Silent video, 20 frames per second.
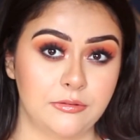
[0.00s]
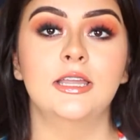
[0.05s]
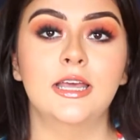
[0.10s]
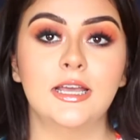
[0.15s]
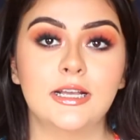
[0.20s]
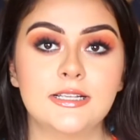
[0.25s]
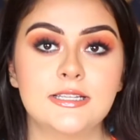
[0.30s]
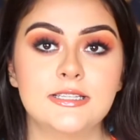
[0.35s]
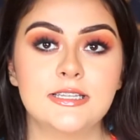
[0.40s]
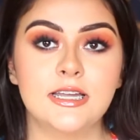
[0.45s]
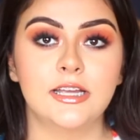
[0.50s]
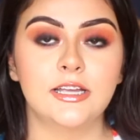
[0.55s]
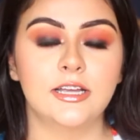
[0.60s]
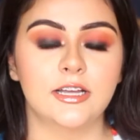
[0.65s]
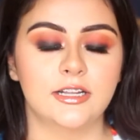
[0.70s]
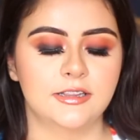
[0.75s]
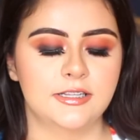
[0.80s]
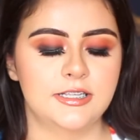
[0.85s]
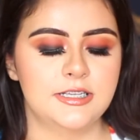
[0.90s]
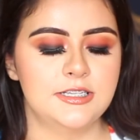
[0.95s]
Next, I
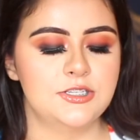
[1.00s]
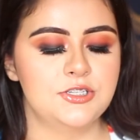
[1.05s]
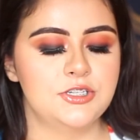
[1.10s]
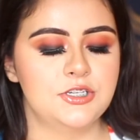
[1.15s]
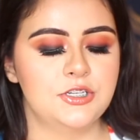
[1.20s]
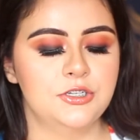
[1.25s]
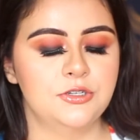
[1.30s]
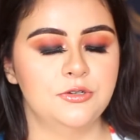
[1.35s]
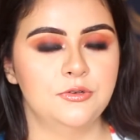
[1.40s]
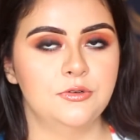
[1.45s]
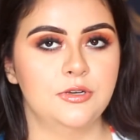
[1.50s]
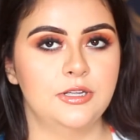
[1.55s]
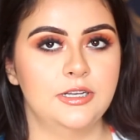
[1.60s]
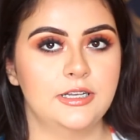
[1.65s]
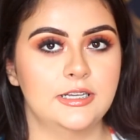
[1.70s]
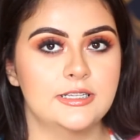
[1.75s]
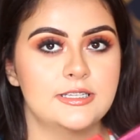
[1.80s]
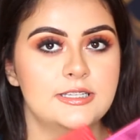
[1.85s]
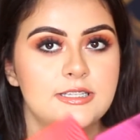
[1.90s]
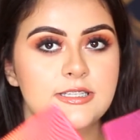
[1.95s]
got these two in
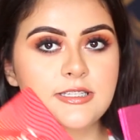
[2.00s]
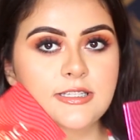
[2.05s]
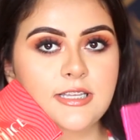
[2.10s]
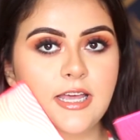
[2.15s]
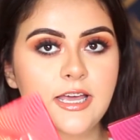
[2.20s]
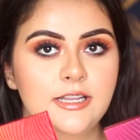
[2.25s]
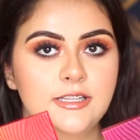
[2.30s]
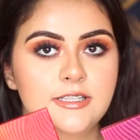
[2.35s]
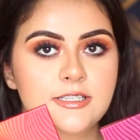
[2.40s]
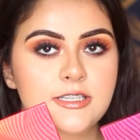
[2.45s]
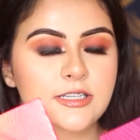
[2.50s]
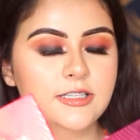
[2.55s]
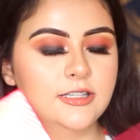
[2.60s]
a set.